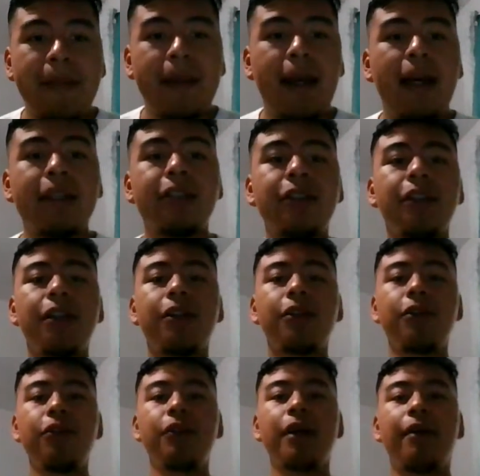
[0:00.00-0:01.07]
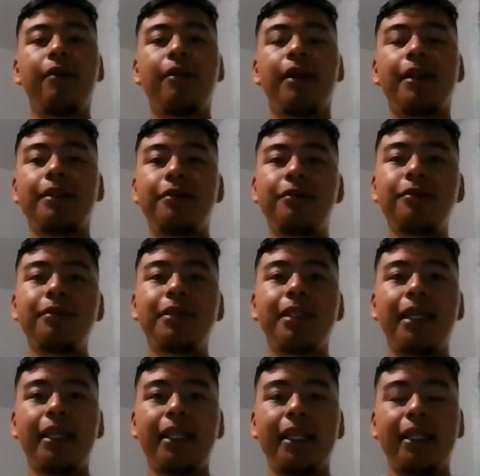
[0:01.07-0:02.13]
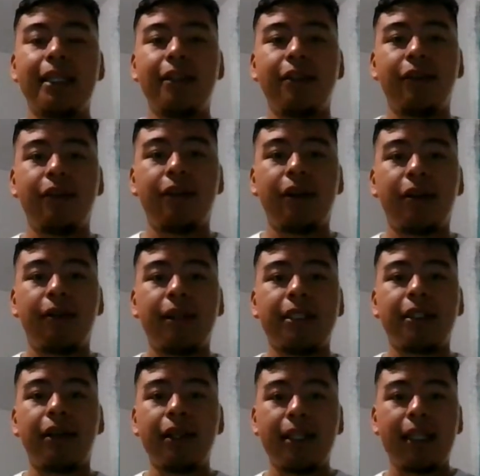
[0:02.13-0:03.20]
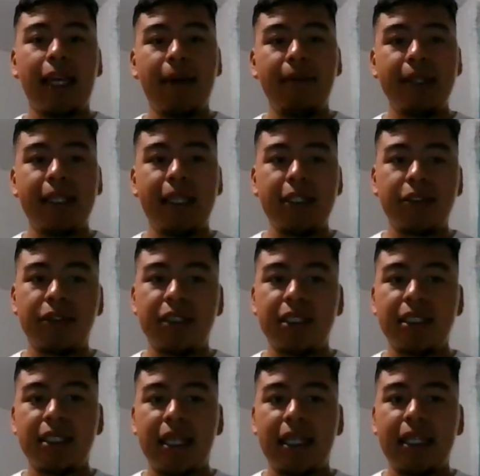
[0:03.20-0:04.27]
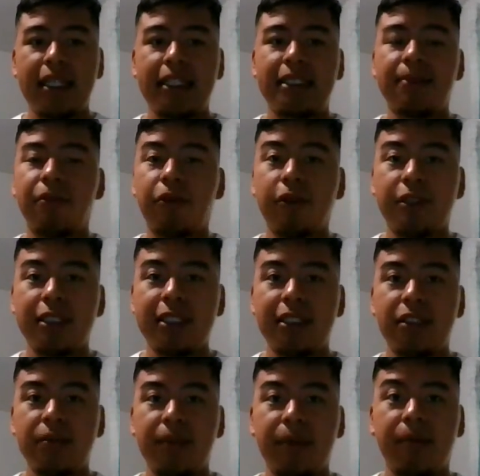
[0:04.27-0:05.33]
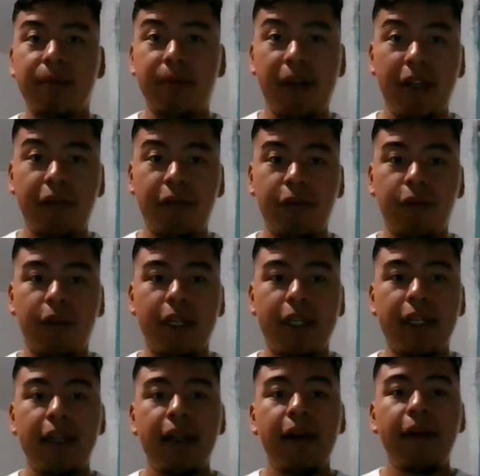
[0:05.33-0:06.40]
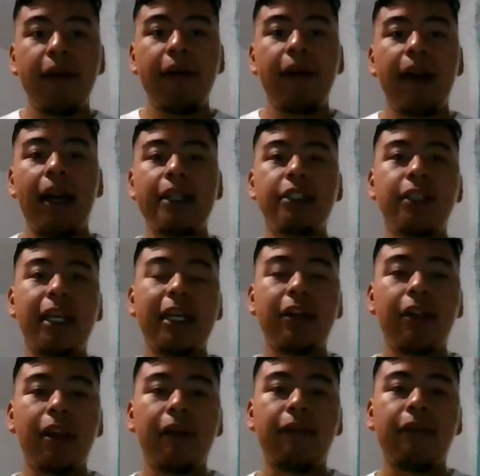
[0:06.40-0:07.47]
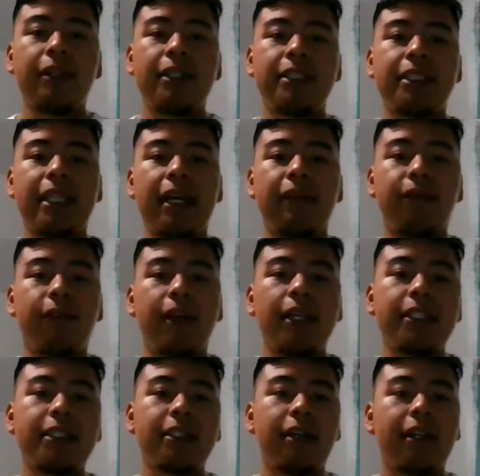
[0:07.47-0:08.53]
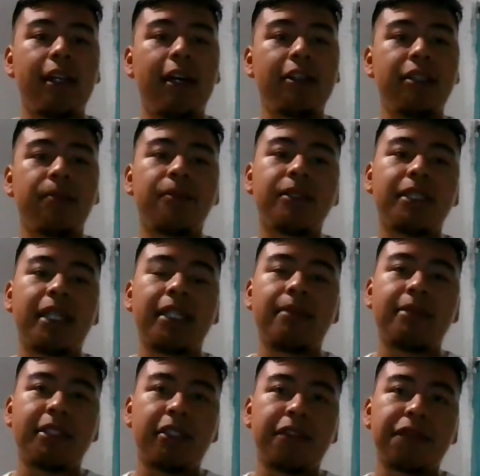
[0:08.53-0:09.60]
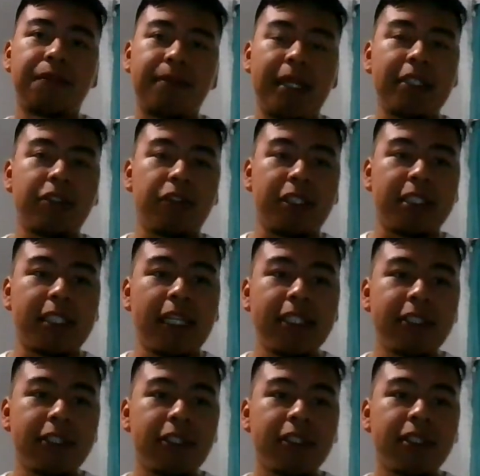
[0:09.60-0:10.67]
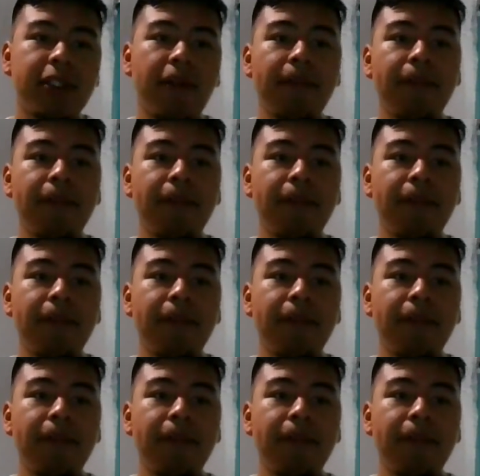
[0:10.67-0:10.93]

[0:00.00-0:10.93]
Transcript: To conclude, I would like to say that earthquakes can be dangerous, and it is important to be prepared for one. Educate your loved ones and friends on how to protect themselves from natural disasters.